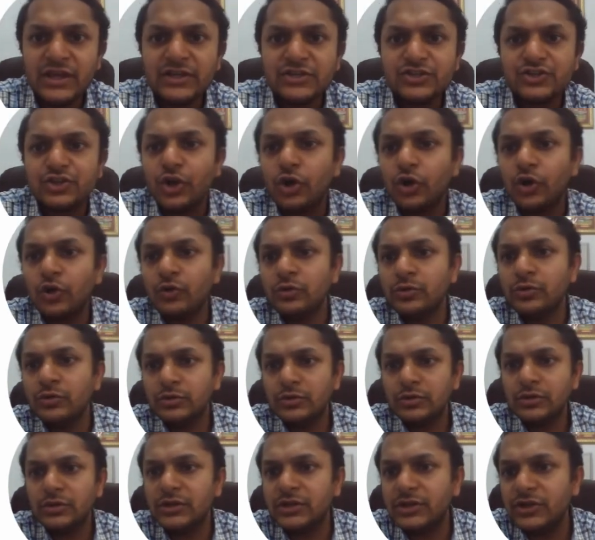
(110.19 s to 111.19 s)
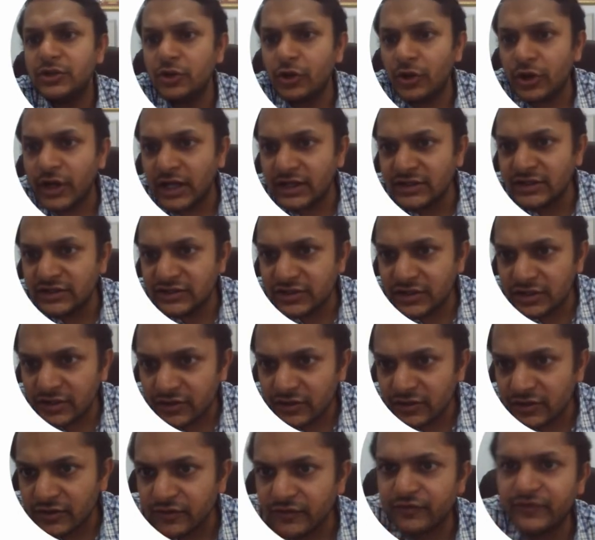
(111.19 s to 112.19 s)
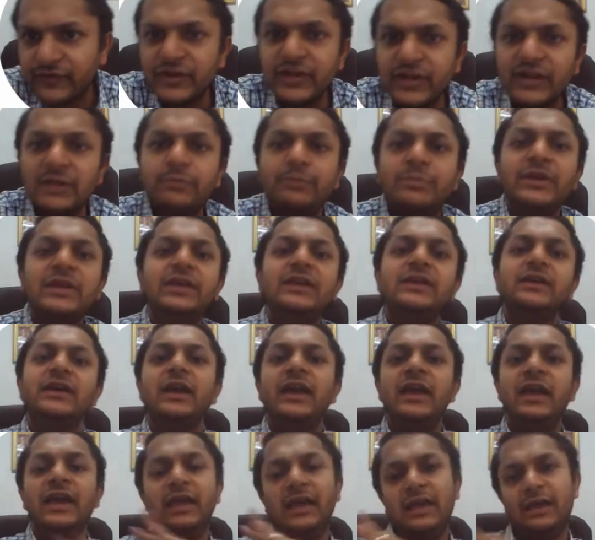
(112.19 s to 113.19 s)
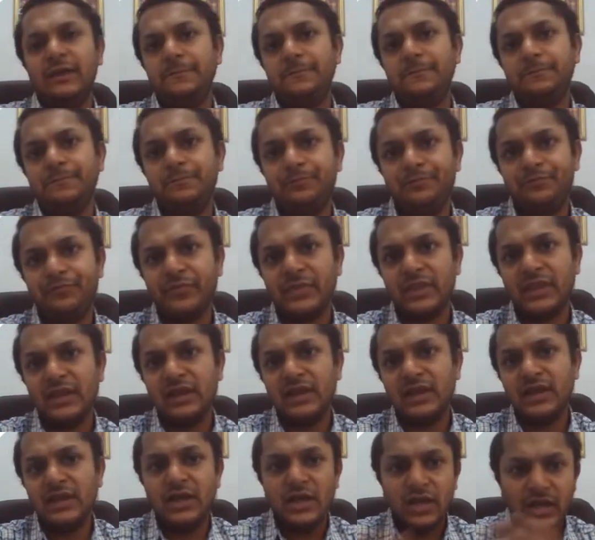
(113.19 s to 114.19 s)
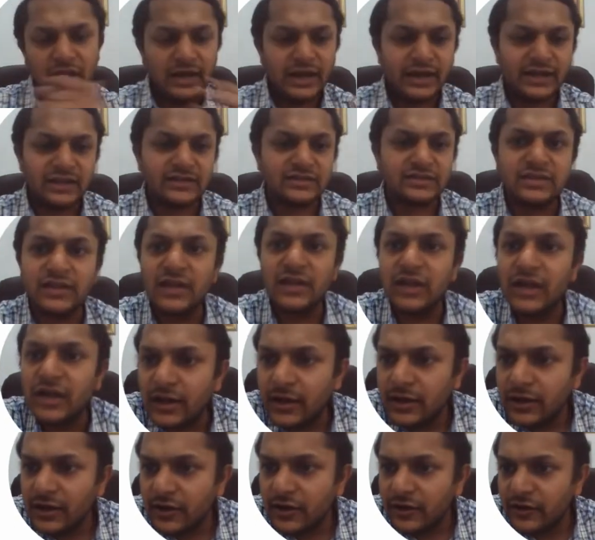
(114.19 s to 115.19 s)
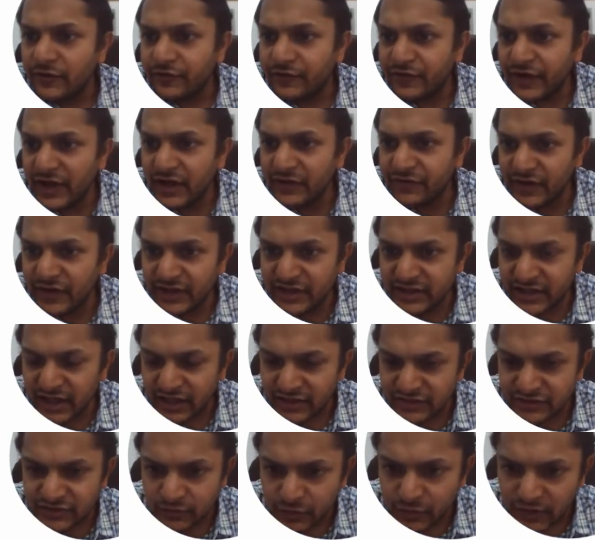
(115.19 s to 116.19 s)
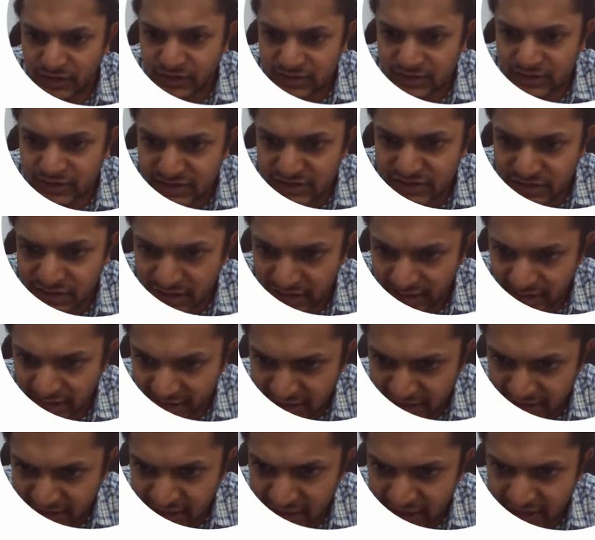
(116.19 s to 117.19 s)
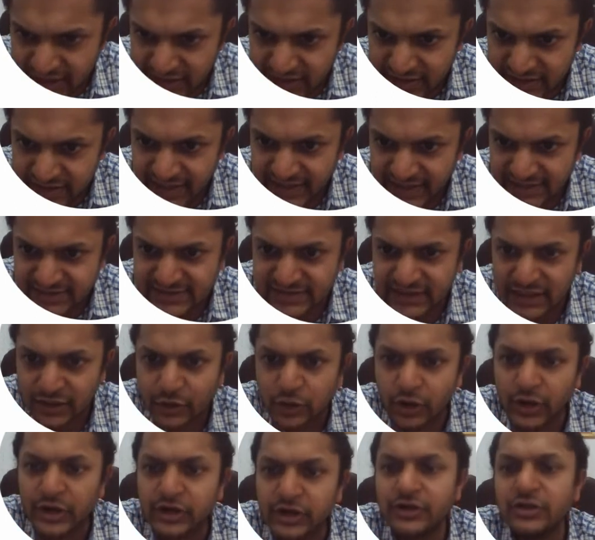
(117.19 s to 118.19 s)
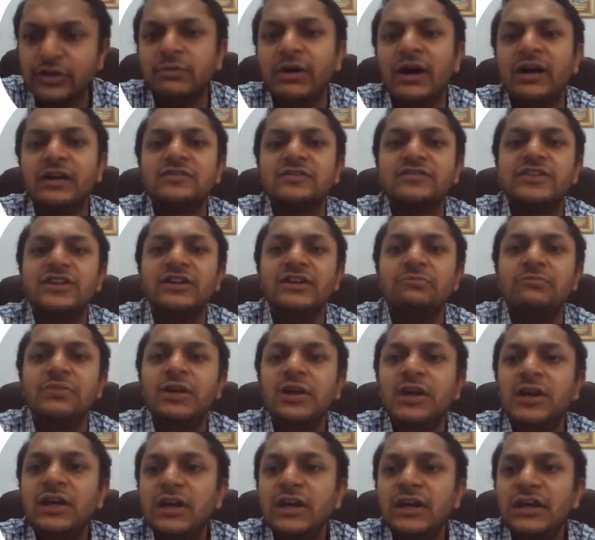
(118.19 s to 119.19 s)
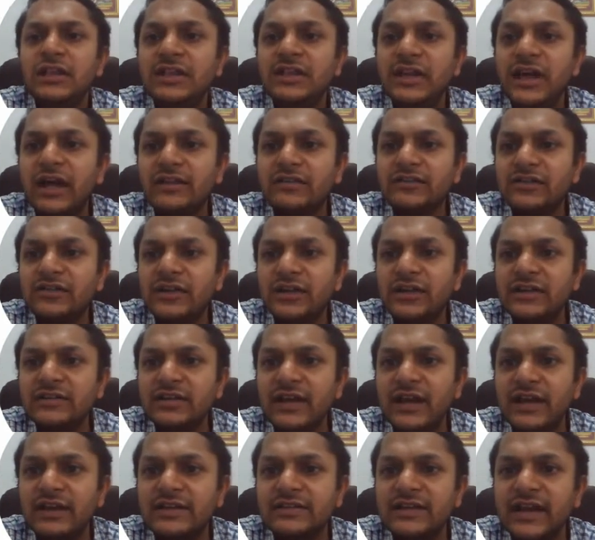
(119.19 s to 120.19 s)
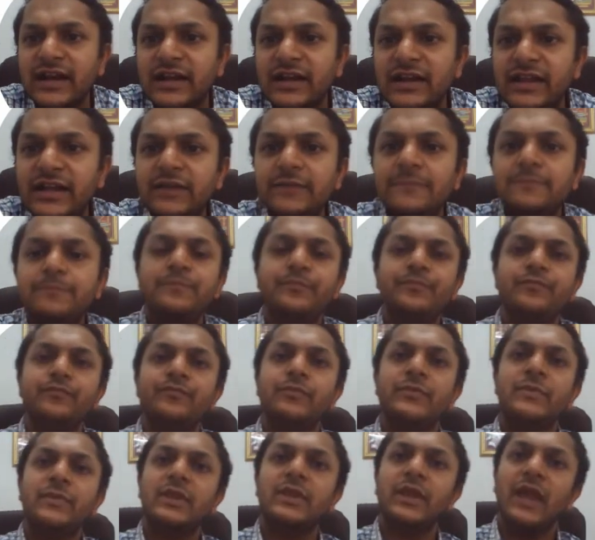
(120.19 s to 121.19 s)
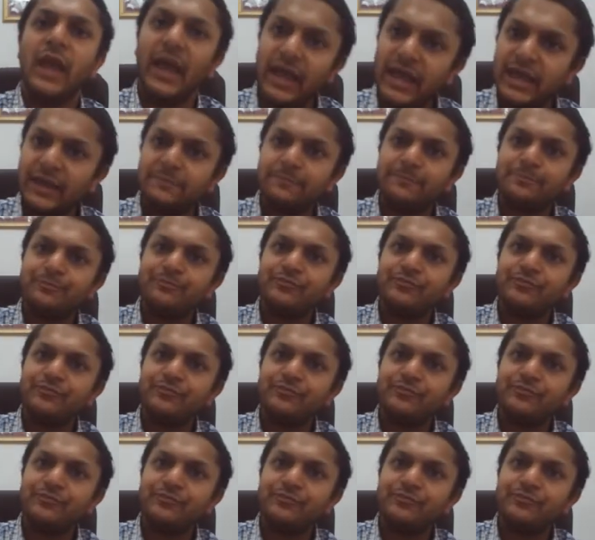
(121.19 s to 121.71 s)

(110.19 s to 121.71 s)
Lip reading: So your answer will be A. Let us verify the answer once, and yes, according to the mark scheme, the answer is exactly A.